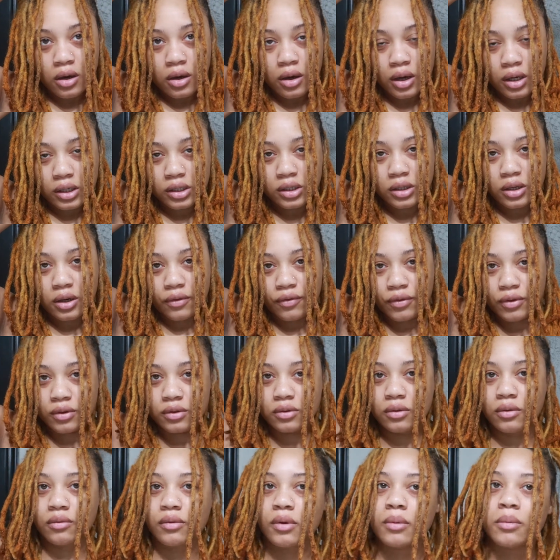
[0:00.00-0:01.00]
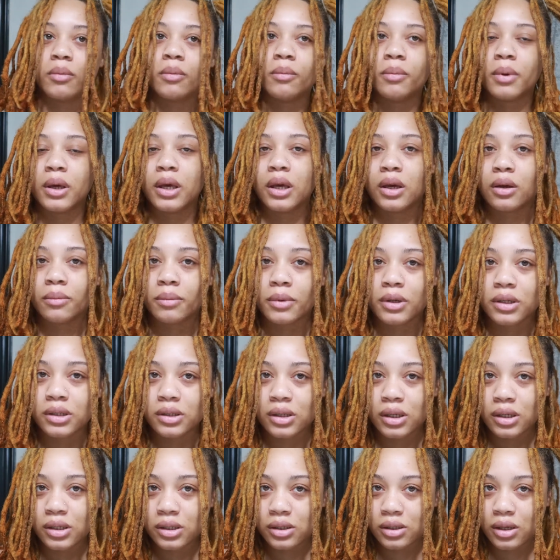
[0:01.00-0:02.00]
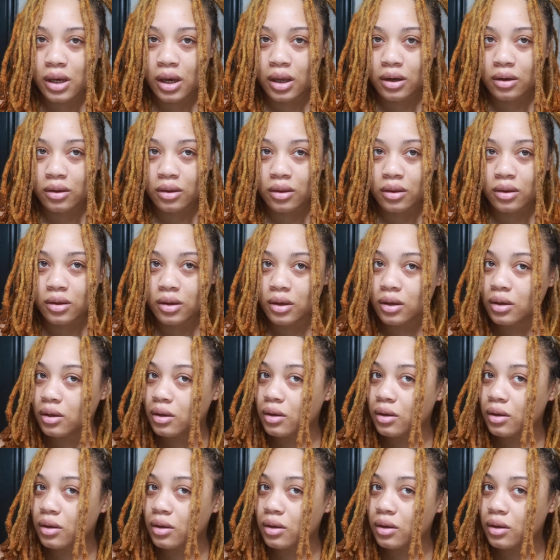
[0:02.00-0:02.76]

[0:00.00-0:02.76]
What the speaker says: I should have used a rubber band because that's kind of thick.